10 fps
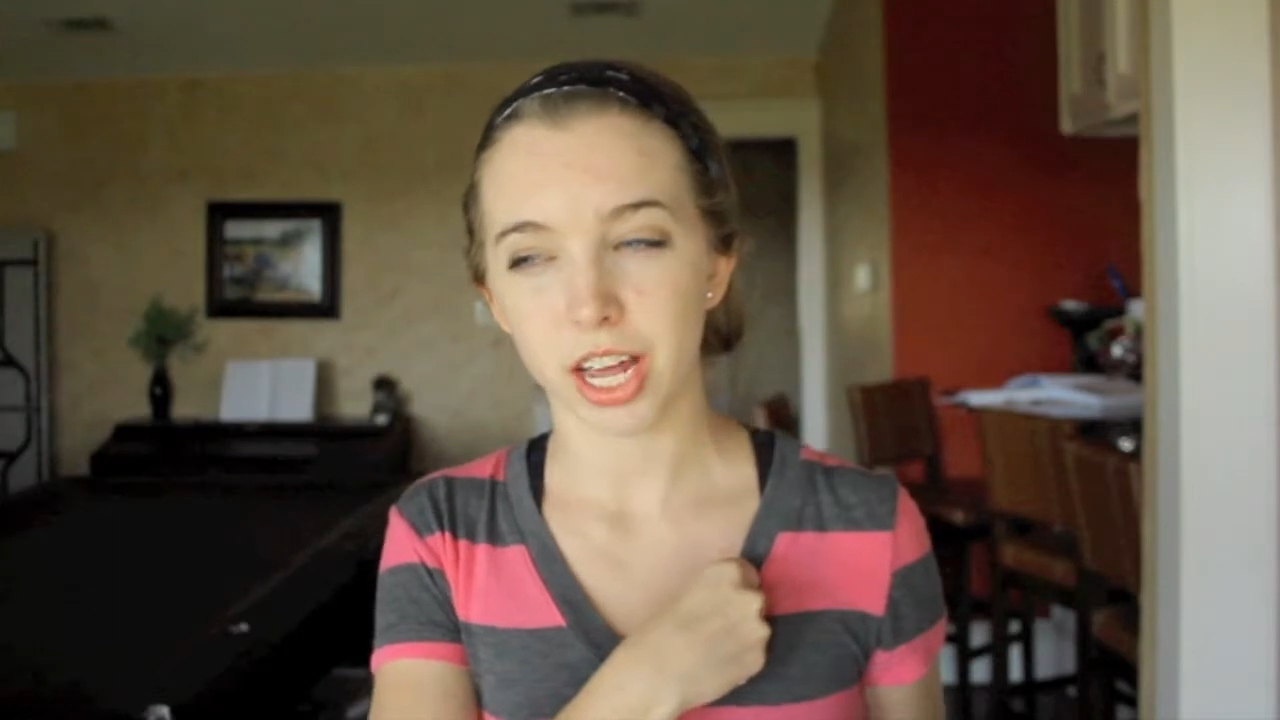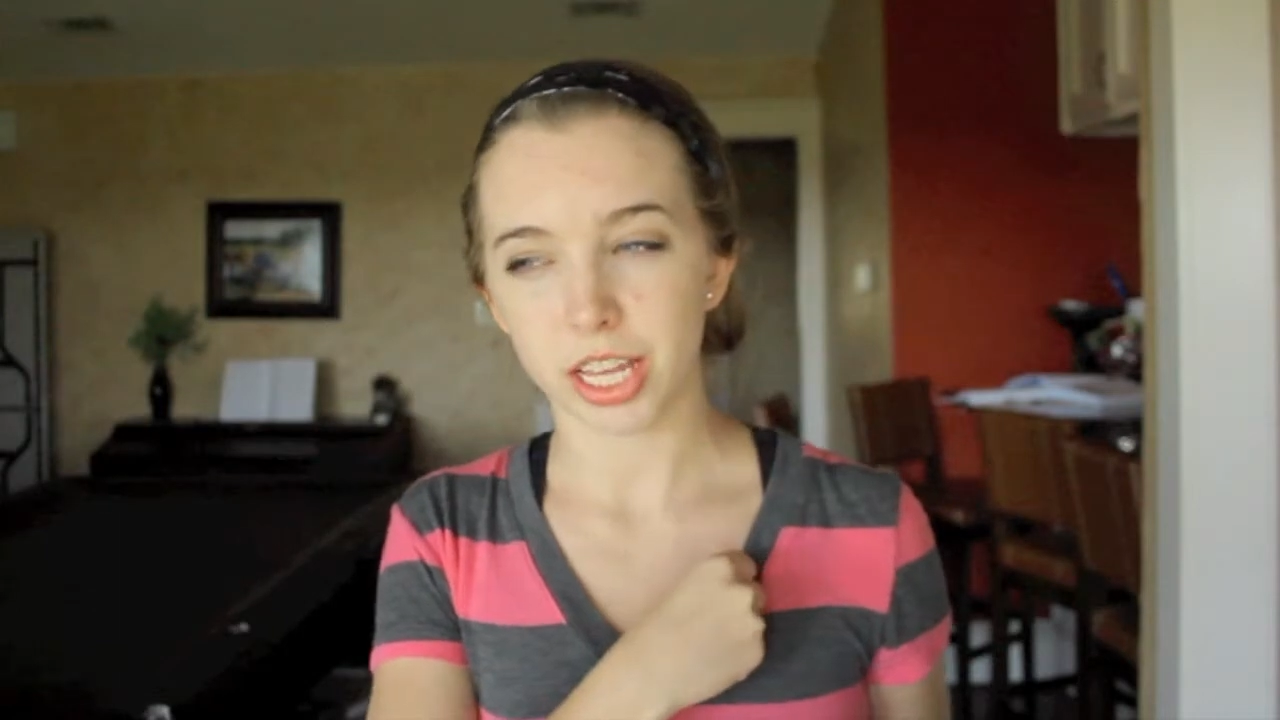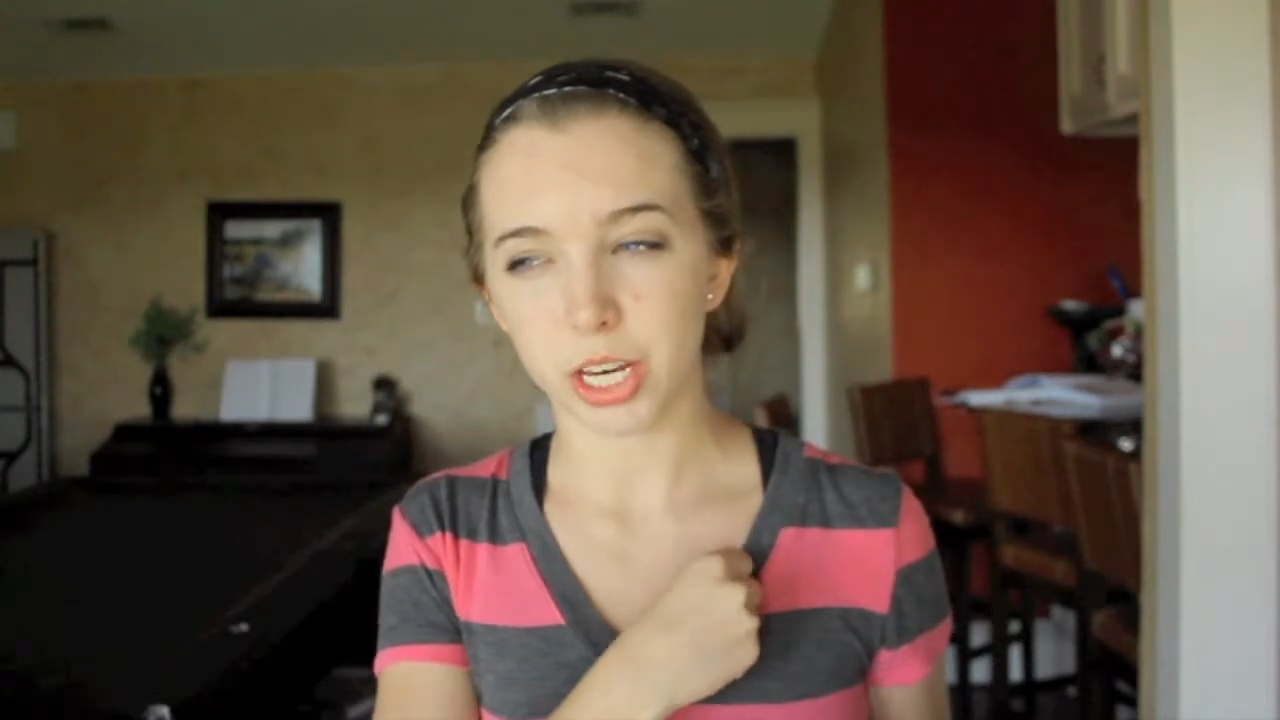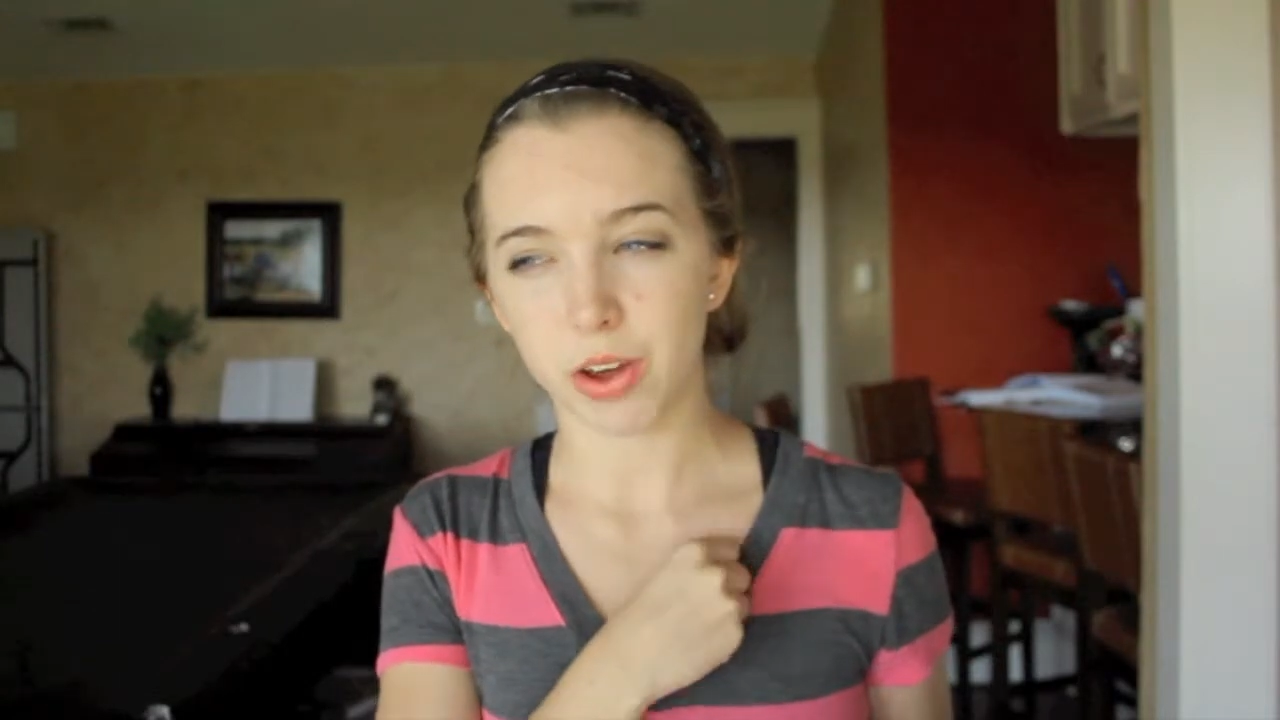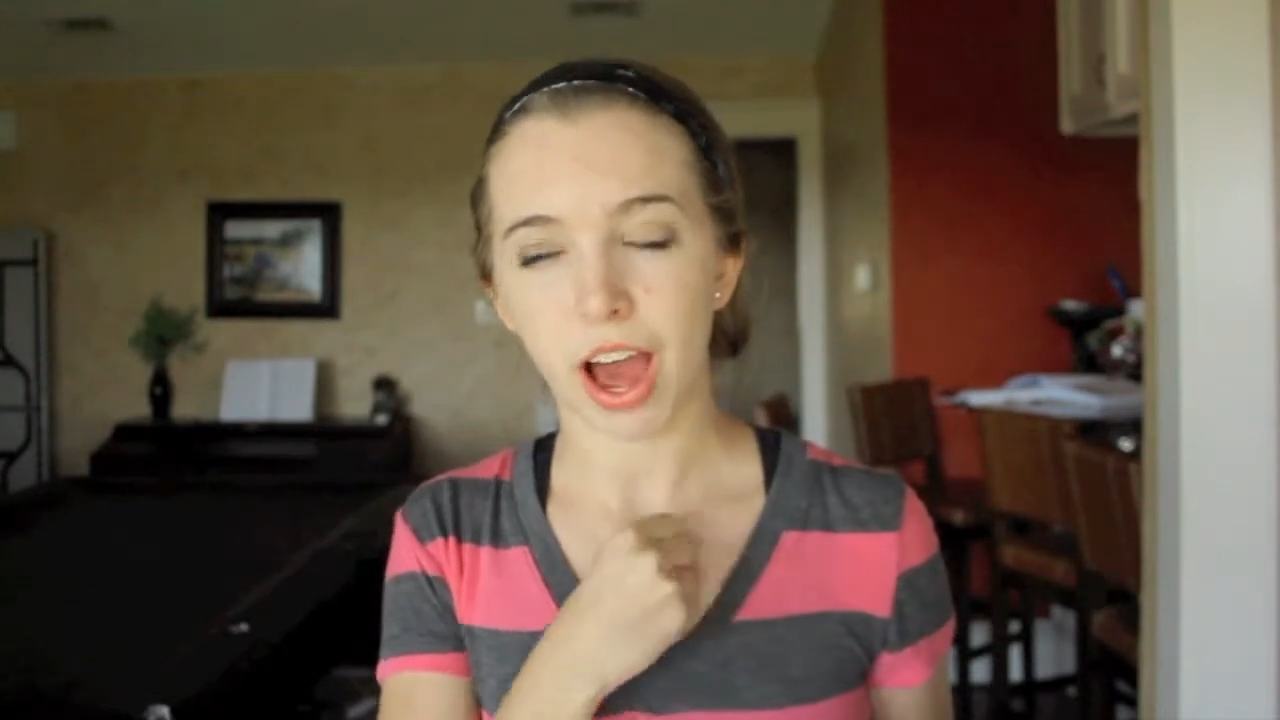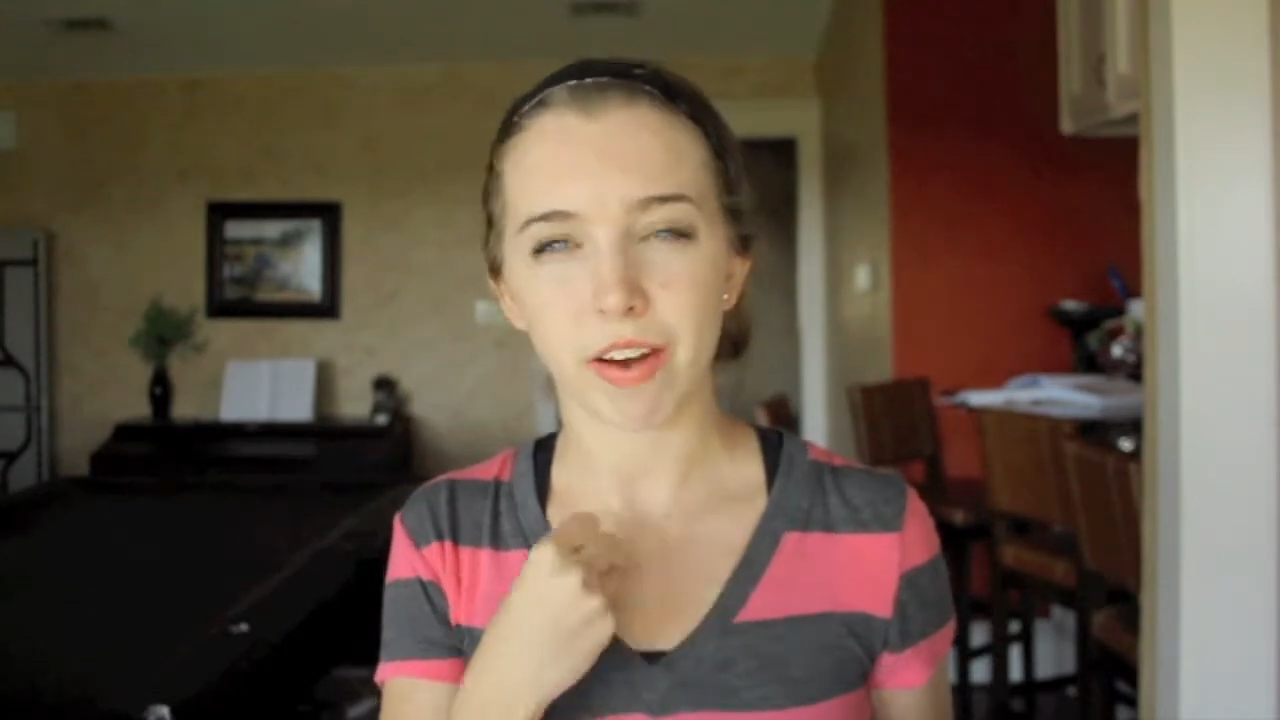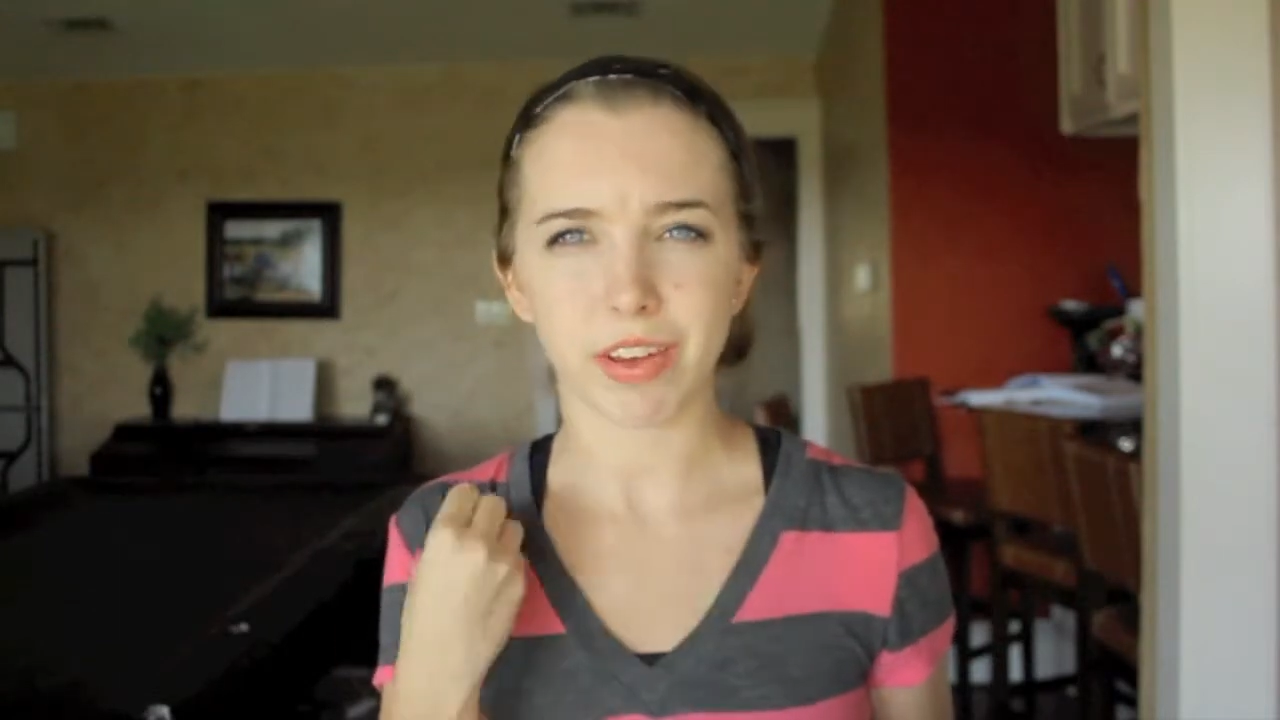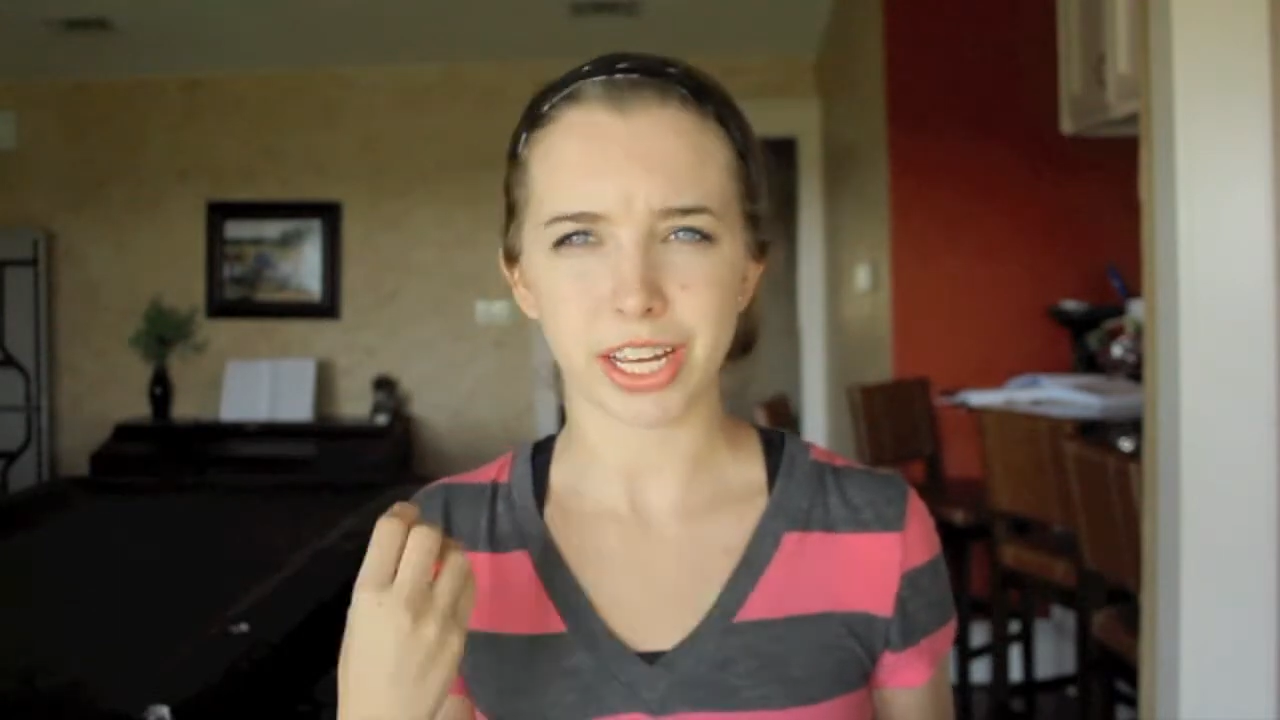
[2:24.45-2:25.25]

then you have